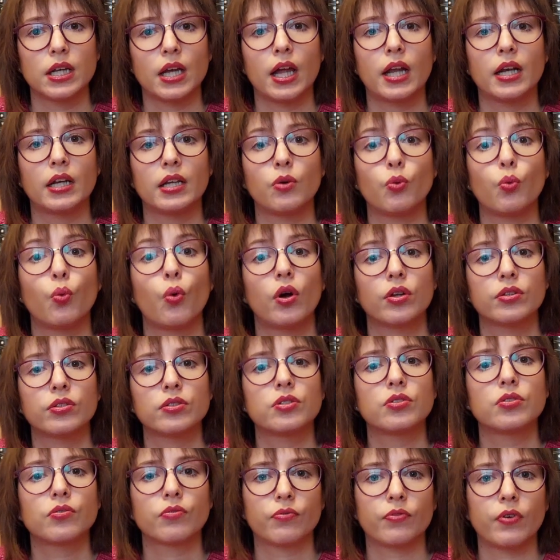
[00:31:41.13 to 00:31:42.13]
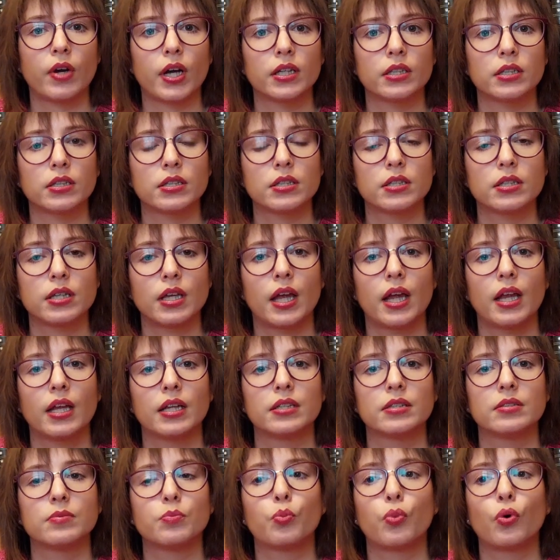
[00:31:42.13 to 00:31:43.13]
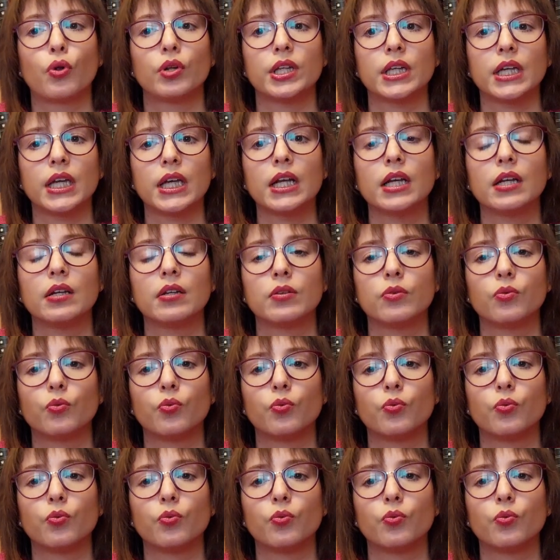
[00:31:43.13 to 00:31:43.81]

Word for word: and he wants to fight, and Pauline